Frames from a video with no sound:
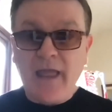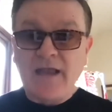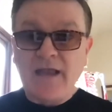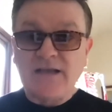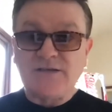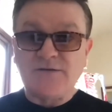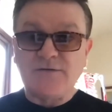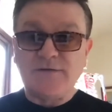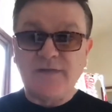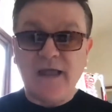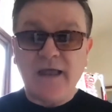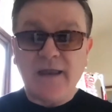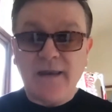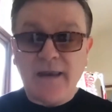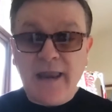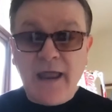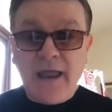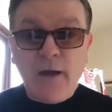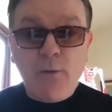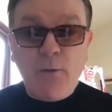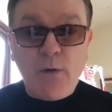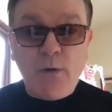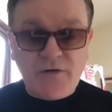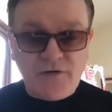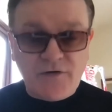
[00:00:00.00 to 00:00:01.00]
So that
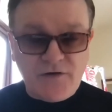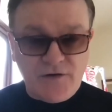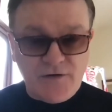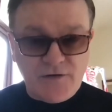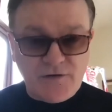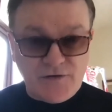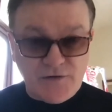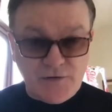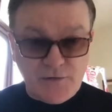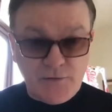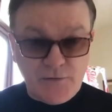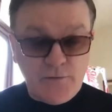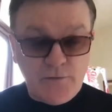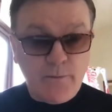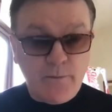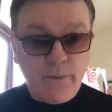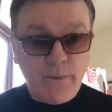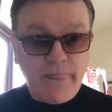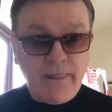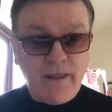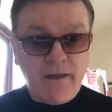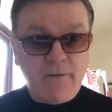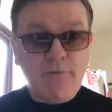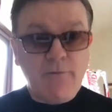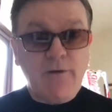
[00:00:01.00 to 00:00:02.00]
now what do?
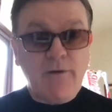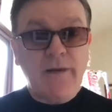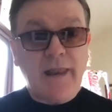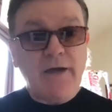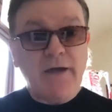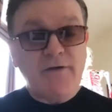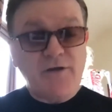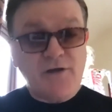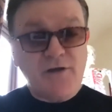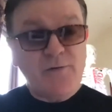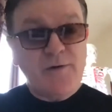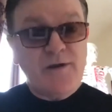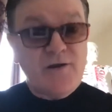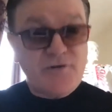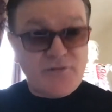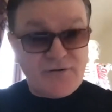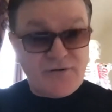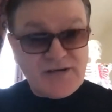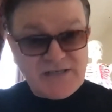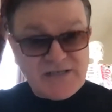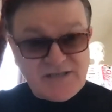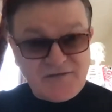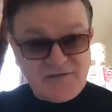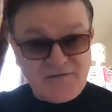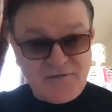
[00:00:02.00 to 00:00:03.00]
Well, now you
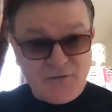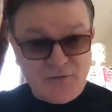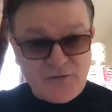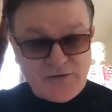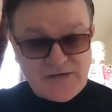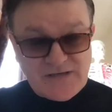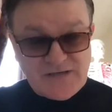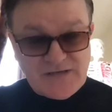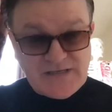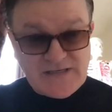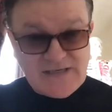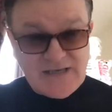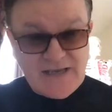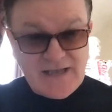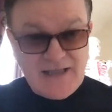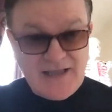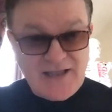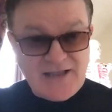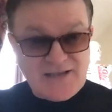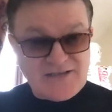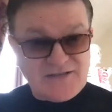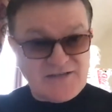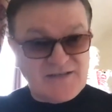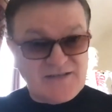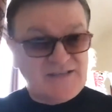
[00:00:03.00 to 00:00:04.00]
increase the forces.
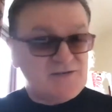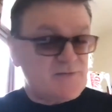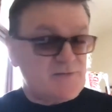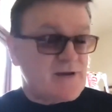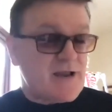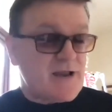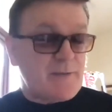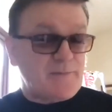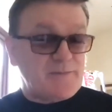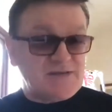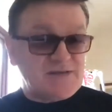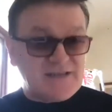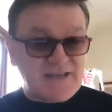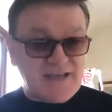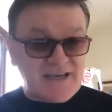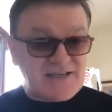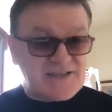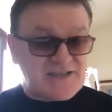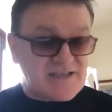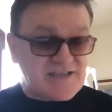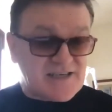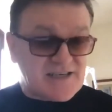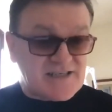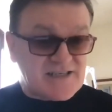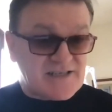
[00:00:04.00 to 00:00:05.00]
So this is what happens in
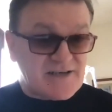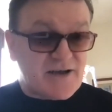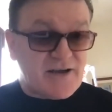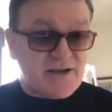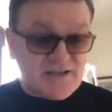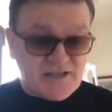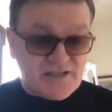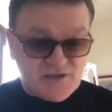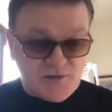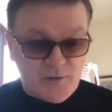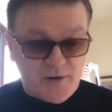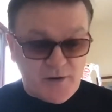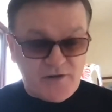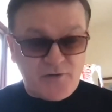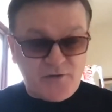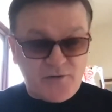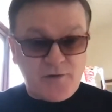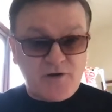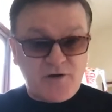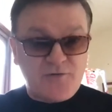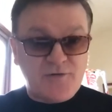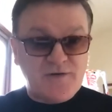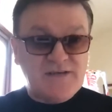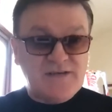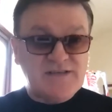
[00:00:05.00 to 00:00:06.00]
exercise science. You either
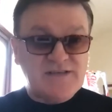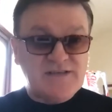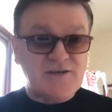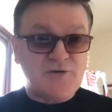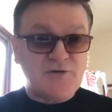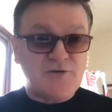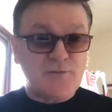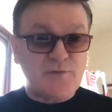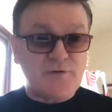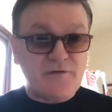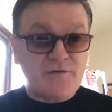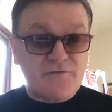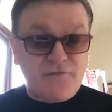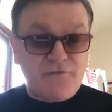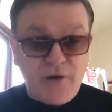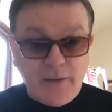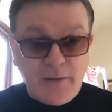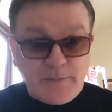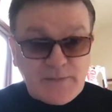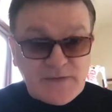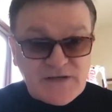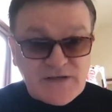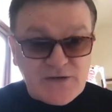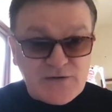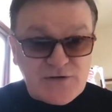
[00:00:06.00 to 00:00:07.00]
increase the number of
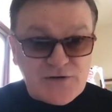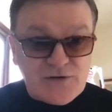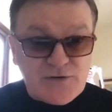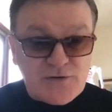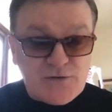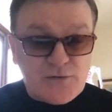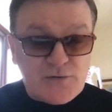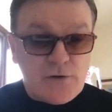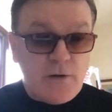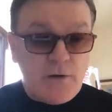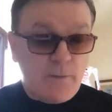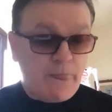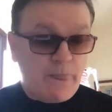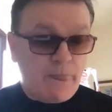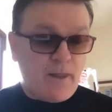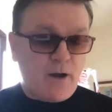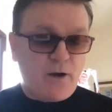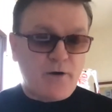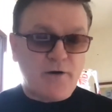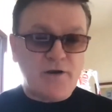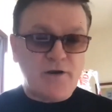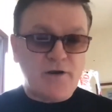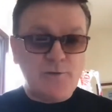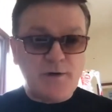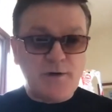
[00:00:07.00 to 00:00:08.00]
reps you do,
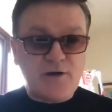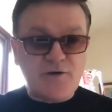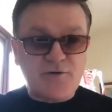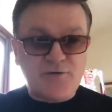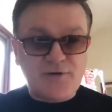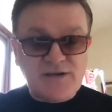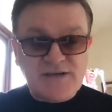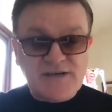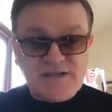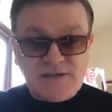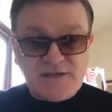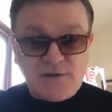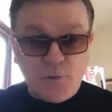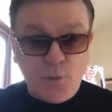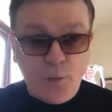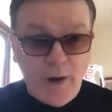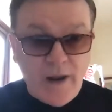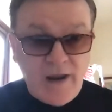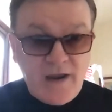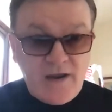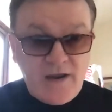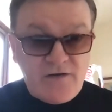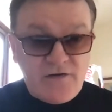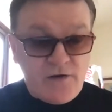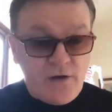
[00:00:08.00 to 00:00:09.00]
or you increase the
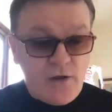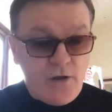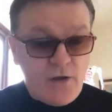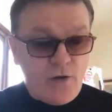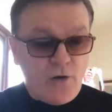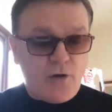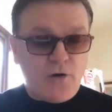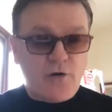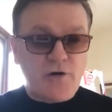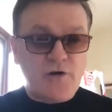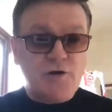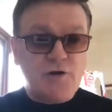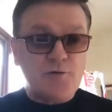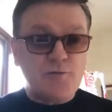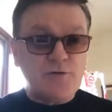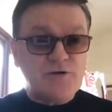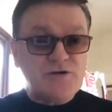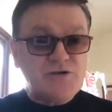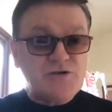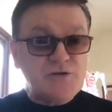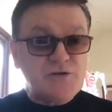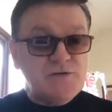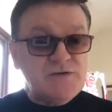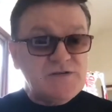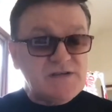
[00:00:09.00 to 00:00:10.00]
weight, or you
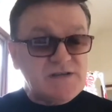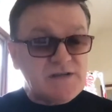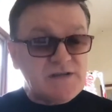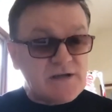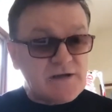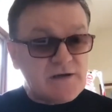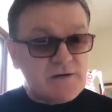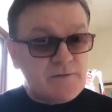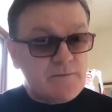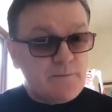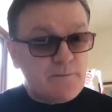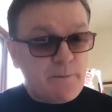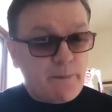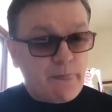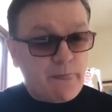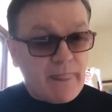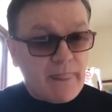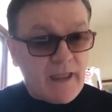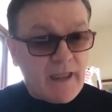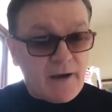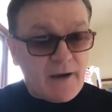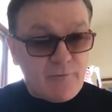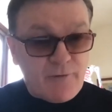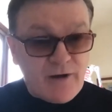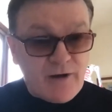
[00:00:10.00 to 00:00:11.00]
reduce the
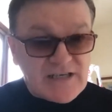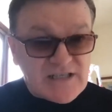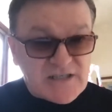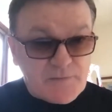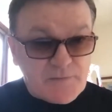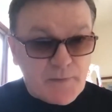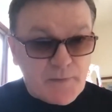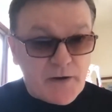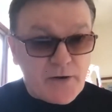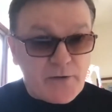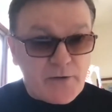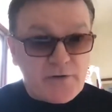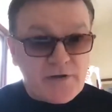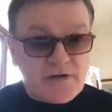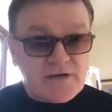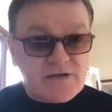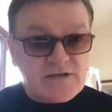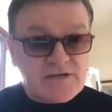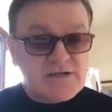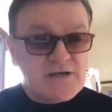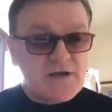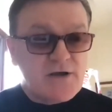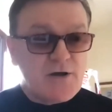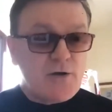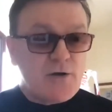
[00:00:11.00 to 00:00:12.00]
rest
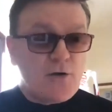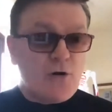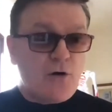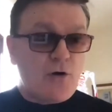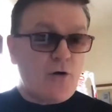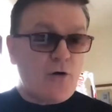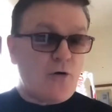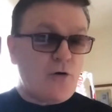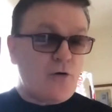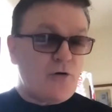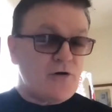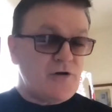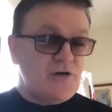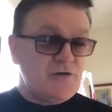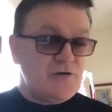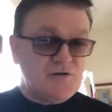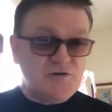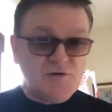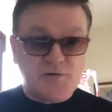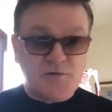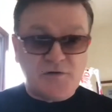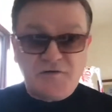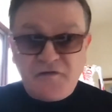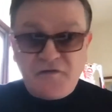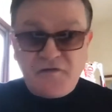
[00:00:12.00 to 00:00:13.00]
period, or you
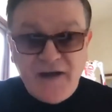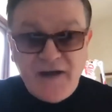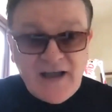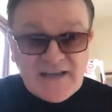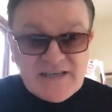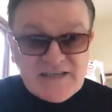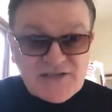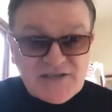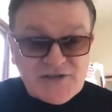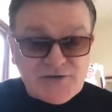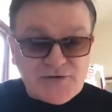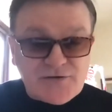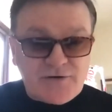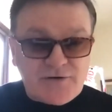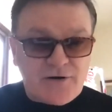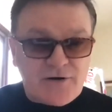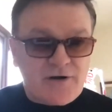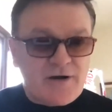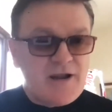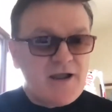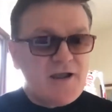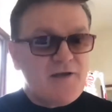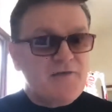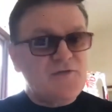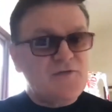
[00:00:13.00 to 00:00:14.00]
do it faster,
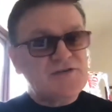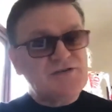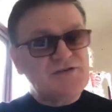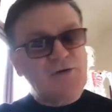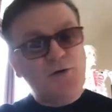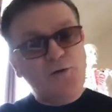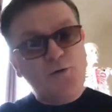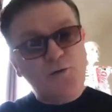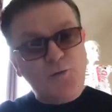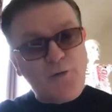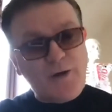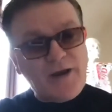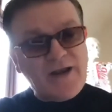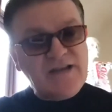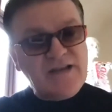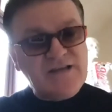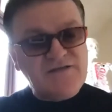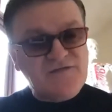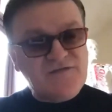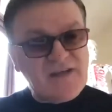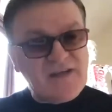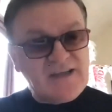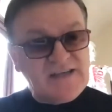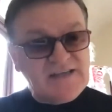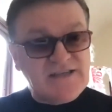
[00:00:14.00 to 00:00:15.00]
or there's a whole range
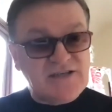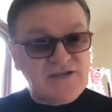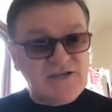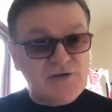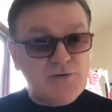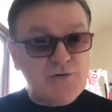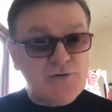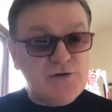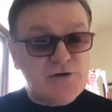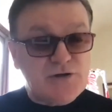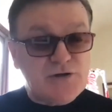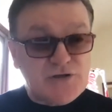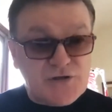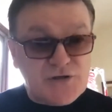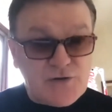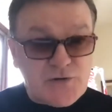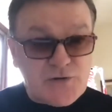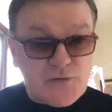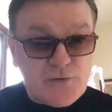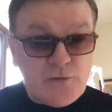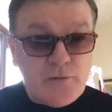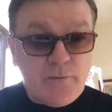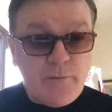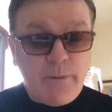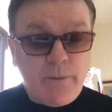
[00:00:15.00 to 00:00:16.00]
of things that you can
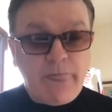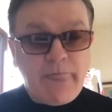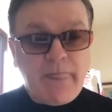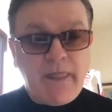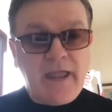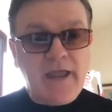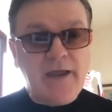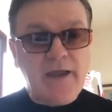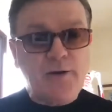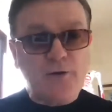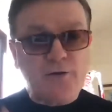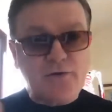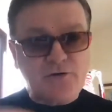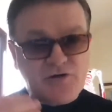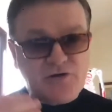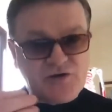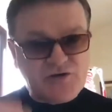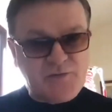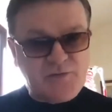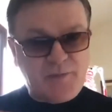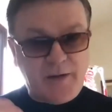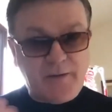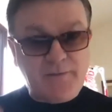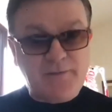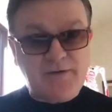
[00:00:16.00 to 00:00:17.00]
do in order
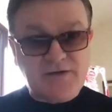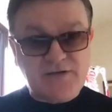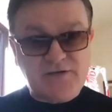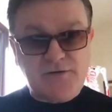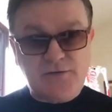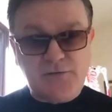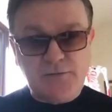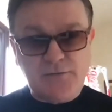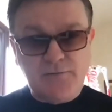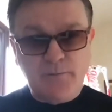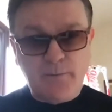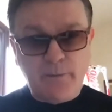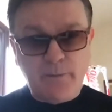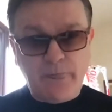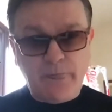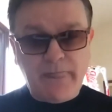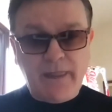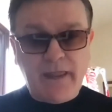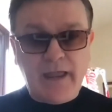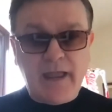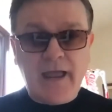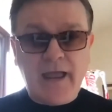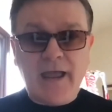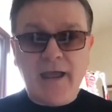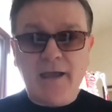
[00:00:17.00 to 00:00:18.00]
to be able to
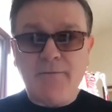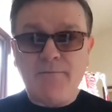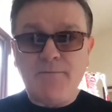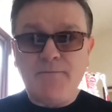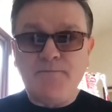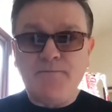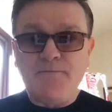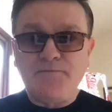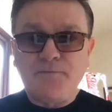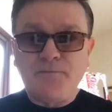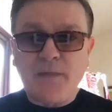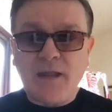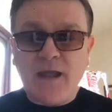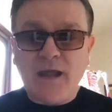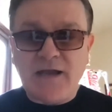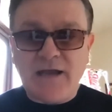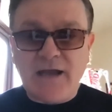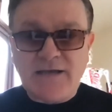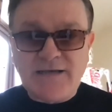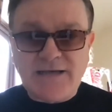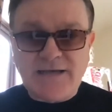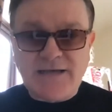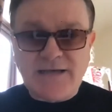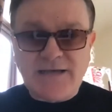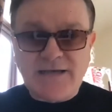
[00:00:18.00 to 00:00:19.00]

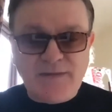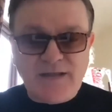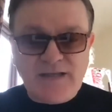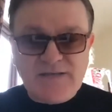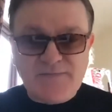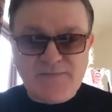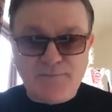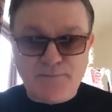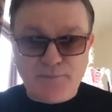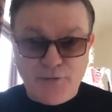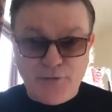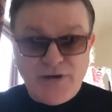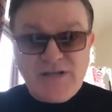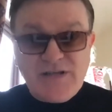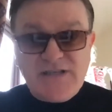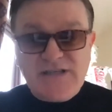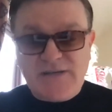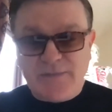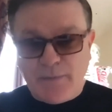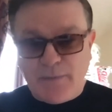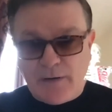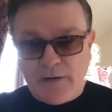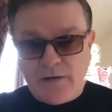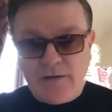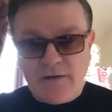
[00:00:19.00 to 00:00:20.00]
adapt this
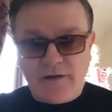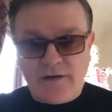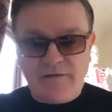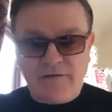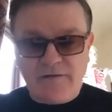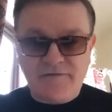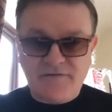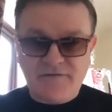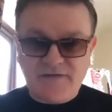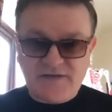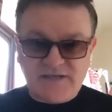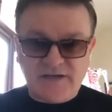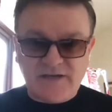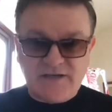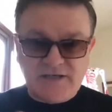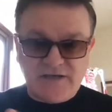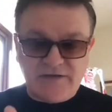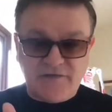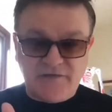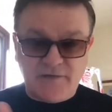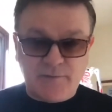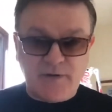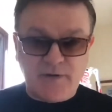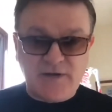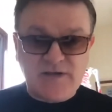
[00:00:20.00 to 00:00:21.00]
principle of
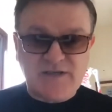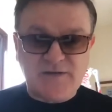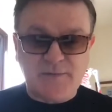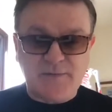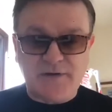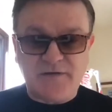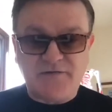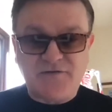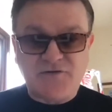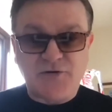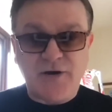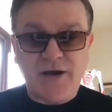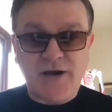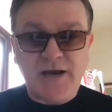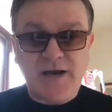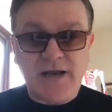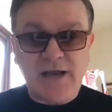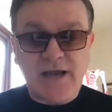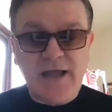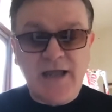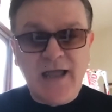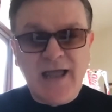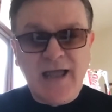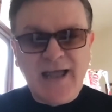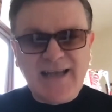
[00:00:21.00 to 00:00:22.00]
scientific principle of
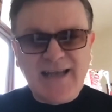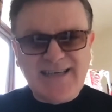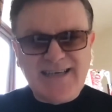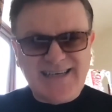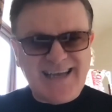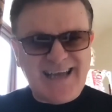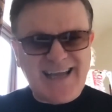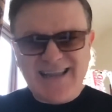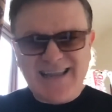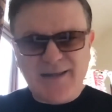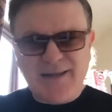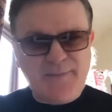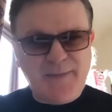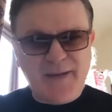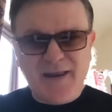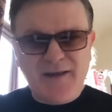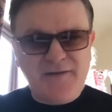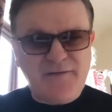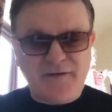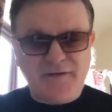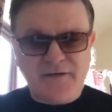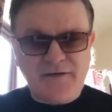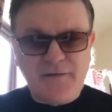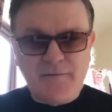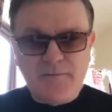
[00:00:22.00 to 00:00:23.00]
training to get the
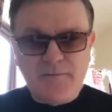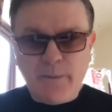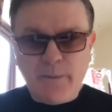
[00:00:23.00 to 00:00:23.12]
benefit.